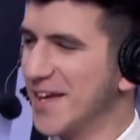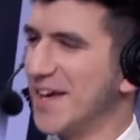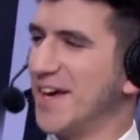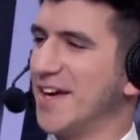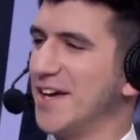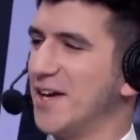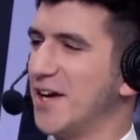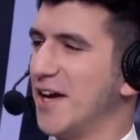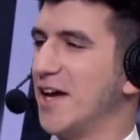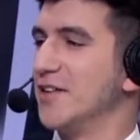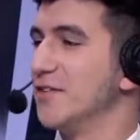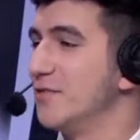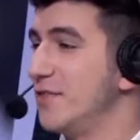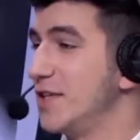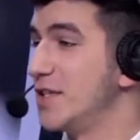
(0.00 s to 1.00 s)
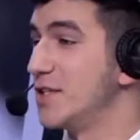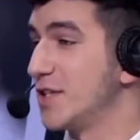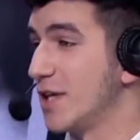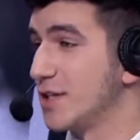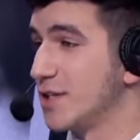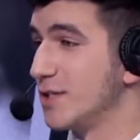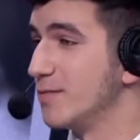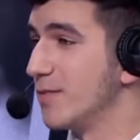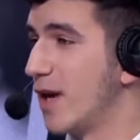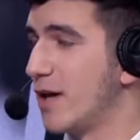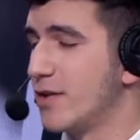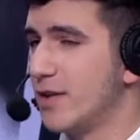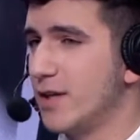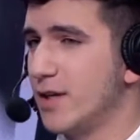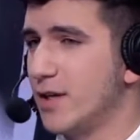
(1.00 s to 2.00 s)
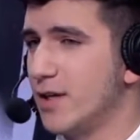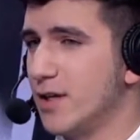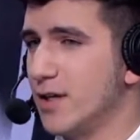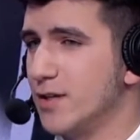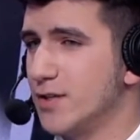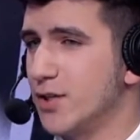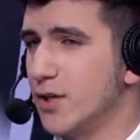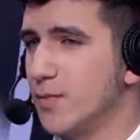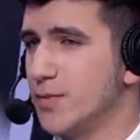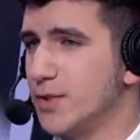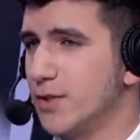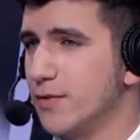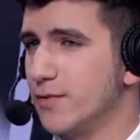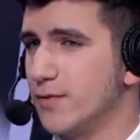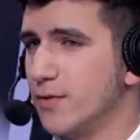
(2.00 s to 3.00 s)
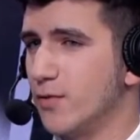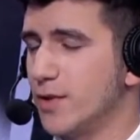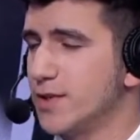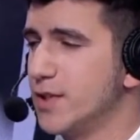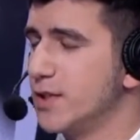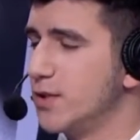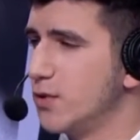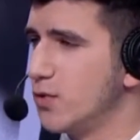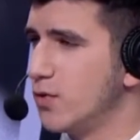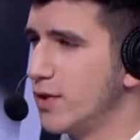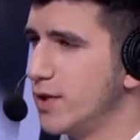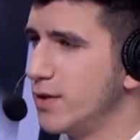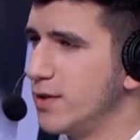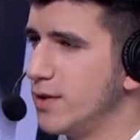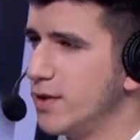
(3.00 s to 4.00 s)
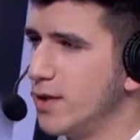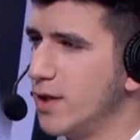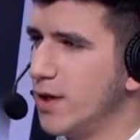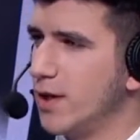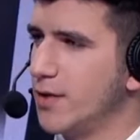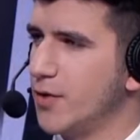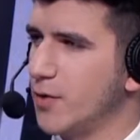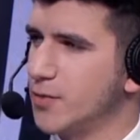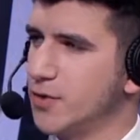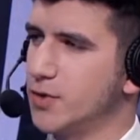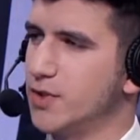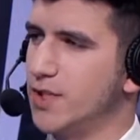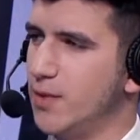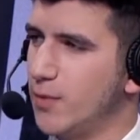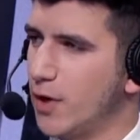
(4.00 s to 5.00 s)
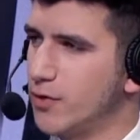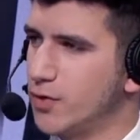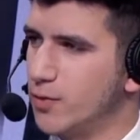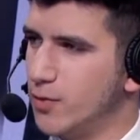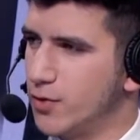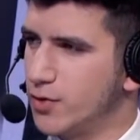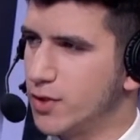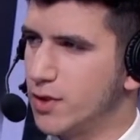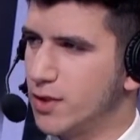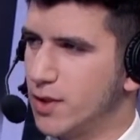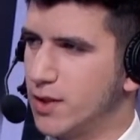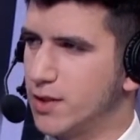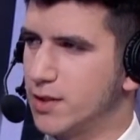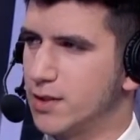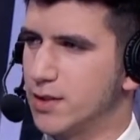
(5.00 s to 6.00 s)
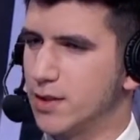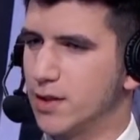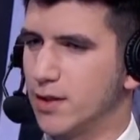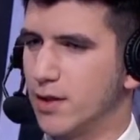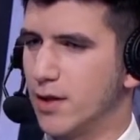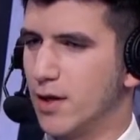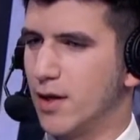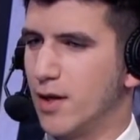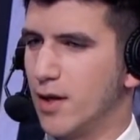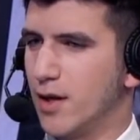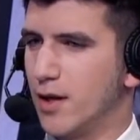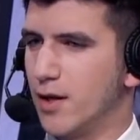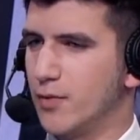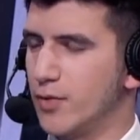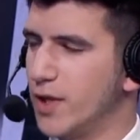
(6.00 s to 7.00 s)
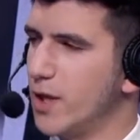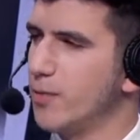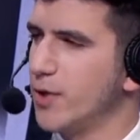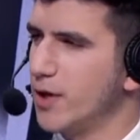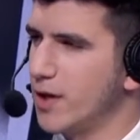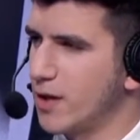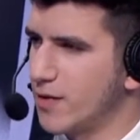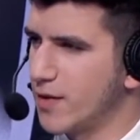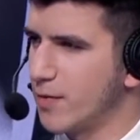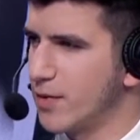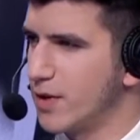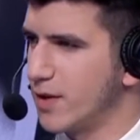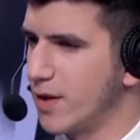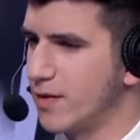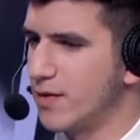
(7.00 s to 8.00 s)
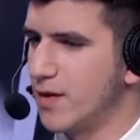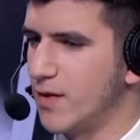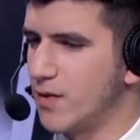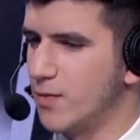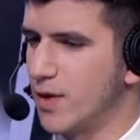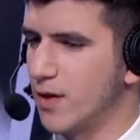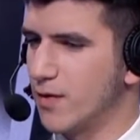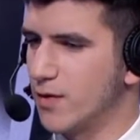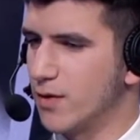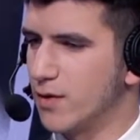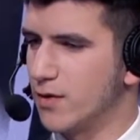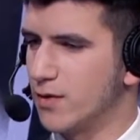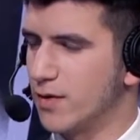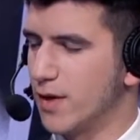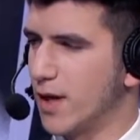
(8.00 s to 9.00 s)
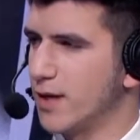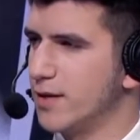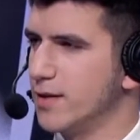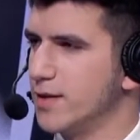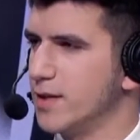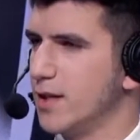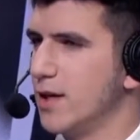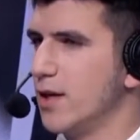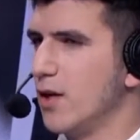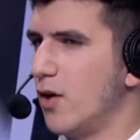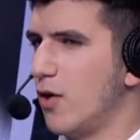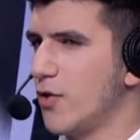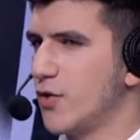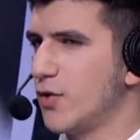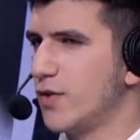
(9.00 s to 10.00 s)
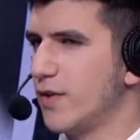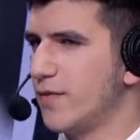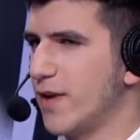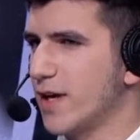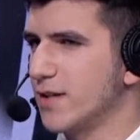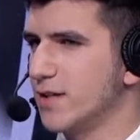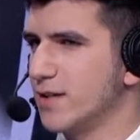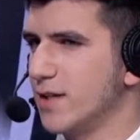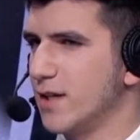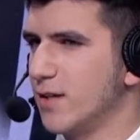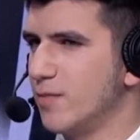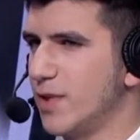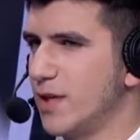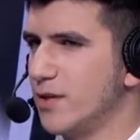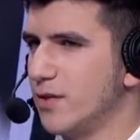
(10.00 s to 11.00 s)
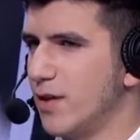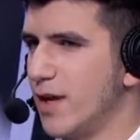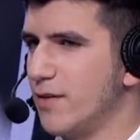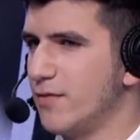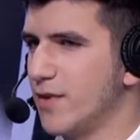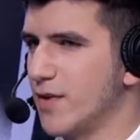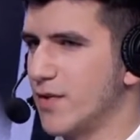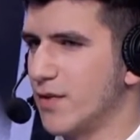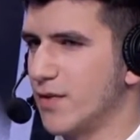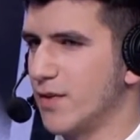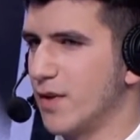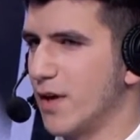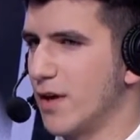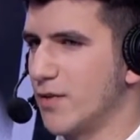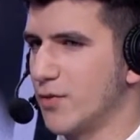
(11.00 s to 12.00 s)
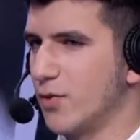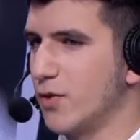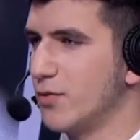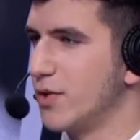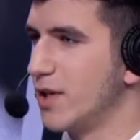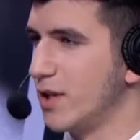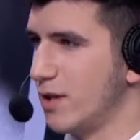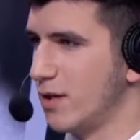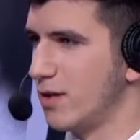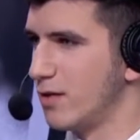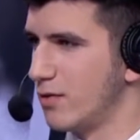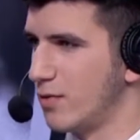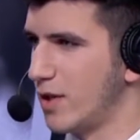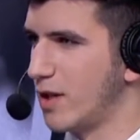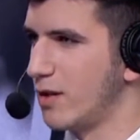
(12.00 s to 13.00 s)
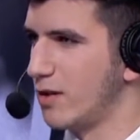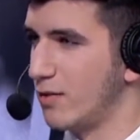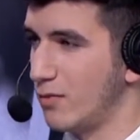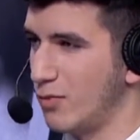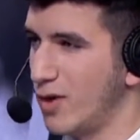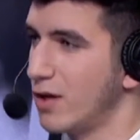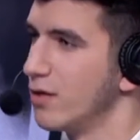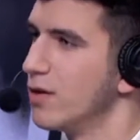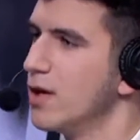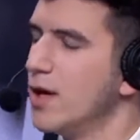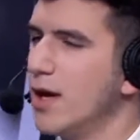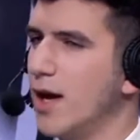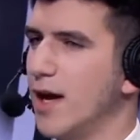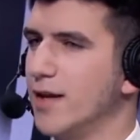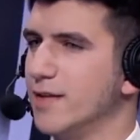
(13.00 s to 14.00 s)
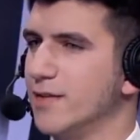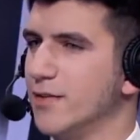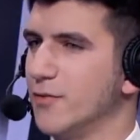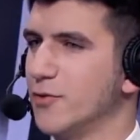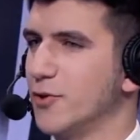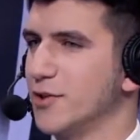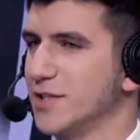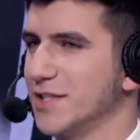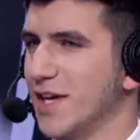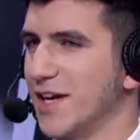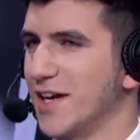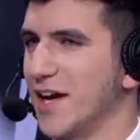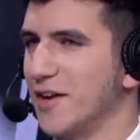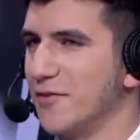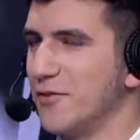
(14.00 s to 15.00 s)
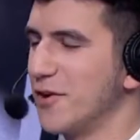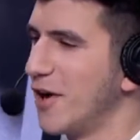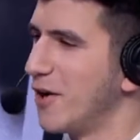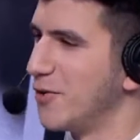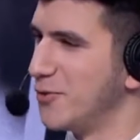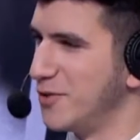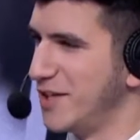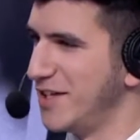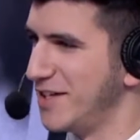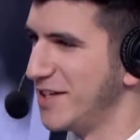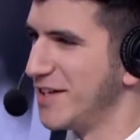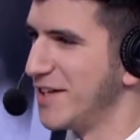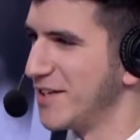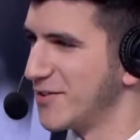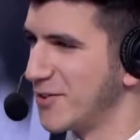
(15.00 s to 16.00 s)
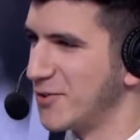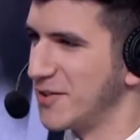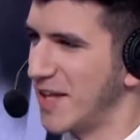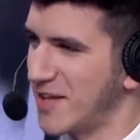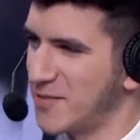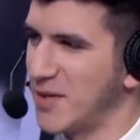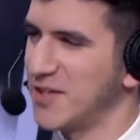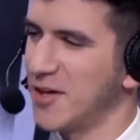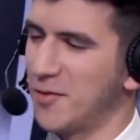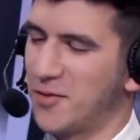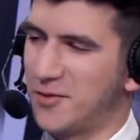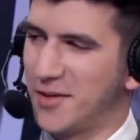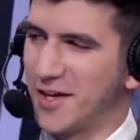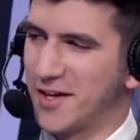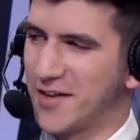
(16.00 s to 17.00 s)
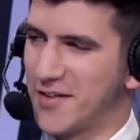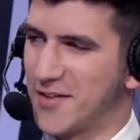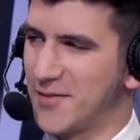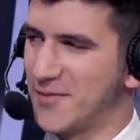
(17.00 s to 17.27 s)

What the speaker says: And Visichachi. I think in terms of what they do in terms of team contribution is really big and something that needs to be considered. And also the fact that they play their lane phase as well really, really well. And of course, I kind of forgot Huni. So that's my top 3, I guess.